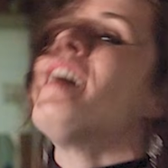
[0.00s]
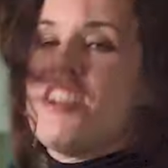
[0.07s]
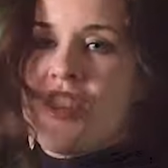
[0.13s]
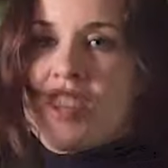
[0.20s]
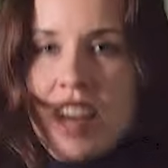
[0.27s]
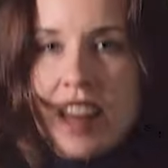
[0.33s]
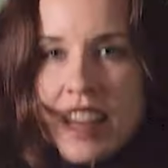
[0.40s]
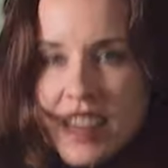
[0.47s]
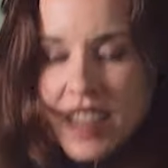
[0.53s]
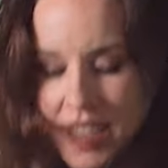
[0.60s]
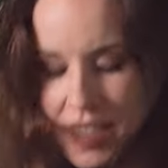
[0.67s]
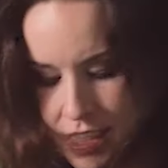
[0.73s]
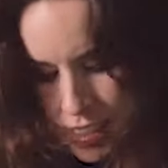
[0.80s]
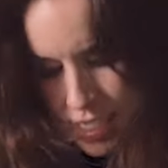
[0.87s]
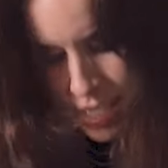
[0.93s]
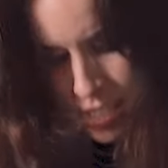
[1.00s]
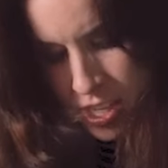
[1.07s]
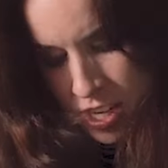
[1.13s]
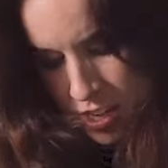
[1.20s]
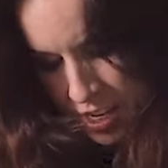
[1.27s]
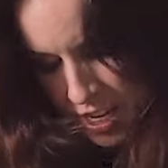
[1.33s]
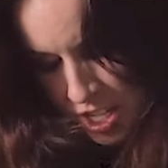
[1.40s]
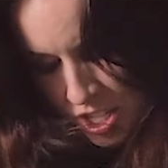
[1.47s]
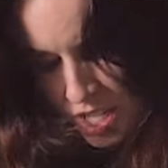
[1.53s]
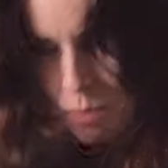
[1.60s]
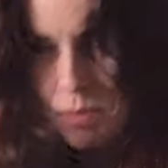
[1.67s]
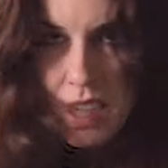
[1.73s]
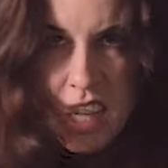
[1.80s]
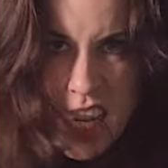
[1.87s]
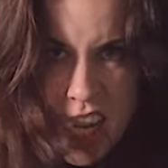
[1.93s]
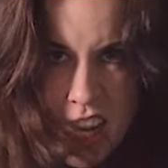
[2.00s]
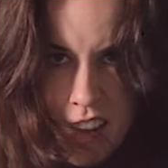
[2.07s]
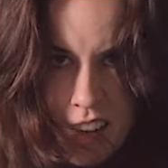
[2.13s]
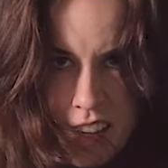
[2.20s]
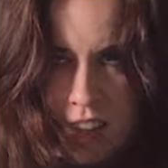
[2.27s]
She's got like this leotard hitched up to here, you